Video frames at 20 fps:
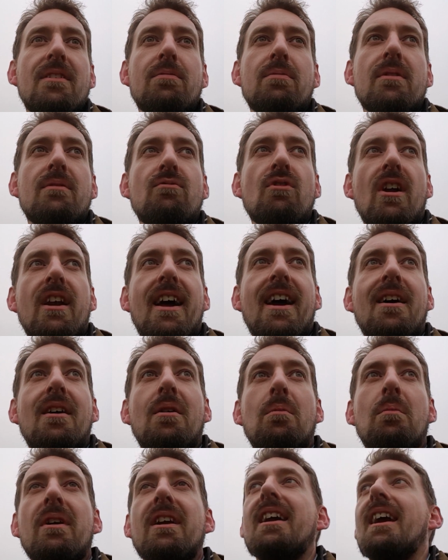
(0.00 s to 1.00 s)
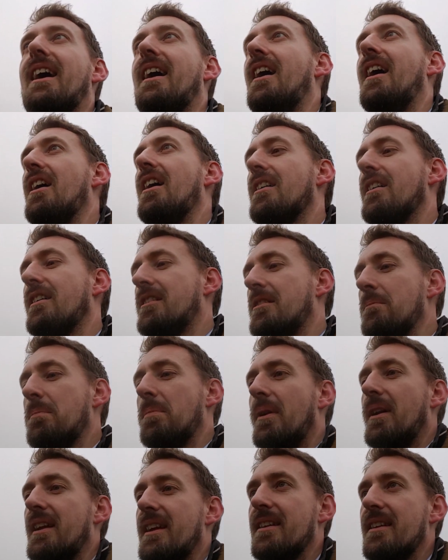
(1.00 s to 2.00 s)
if we run out and we get a
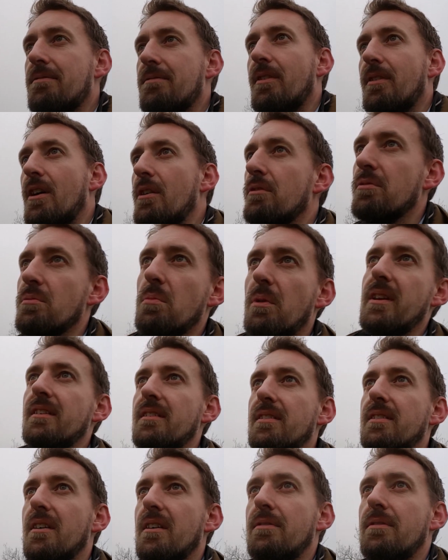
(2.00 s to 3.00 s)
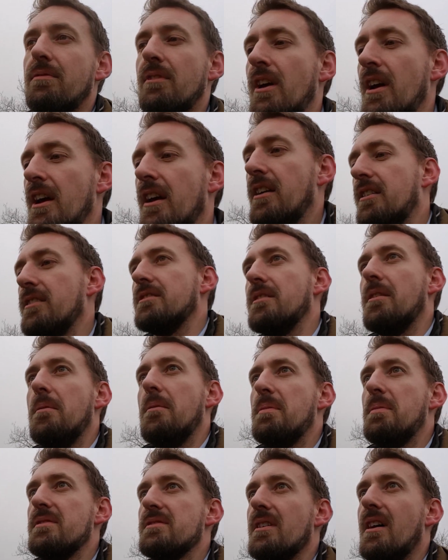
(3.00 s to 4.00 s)
complete frozen winter because of the
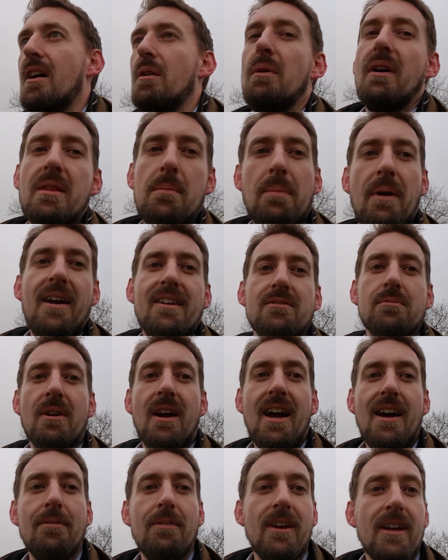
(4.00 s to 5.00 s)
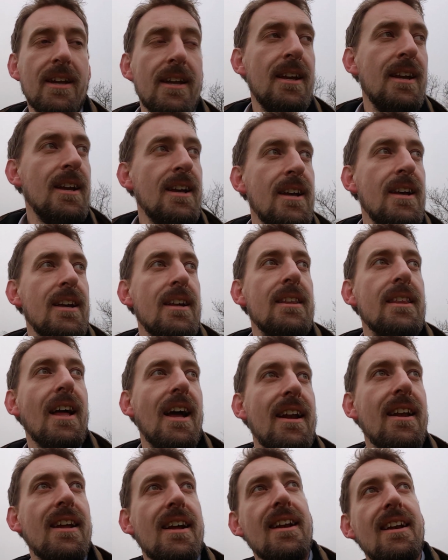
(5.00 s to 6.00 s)
bizarre weather patterns we're having,
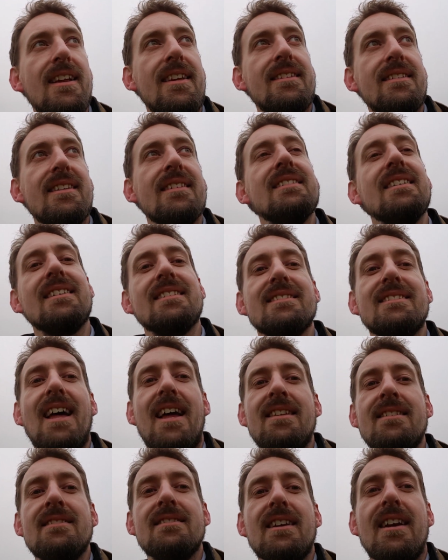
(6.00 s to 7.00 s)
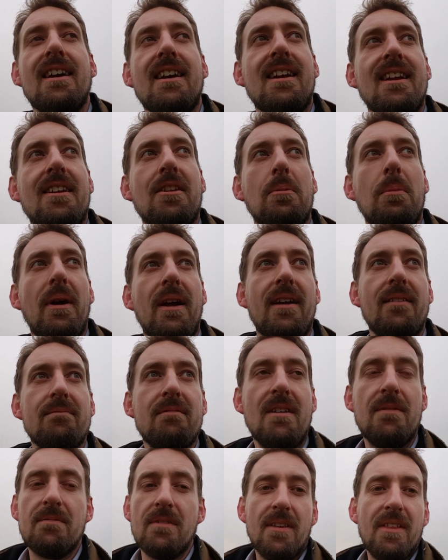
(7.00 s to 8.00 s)
then at least this extends it a little bit,
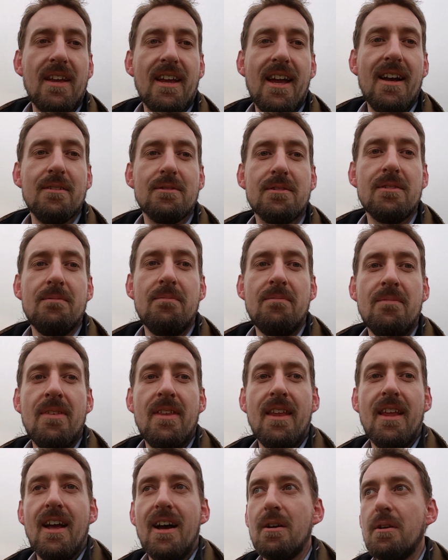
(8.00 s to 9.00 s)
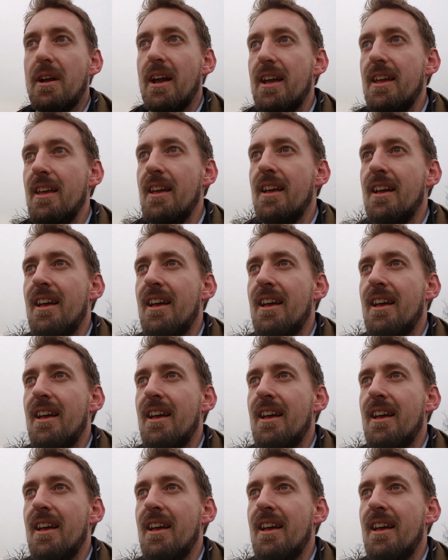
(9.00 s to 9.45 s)
if nothing else. Okay,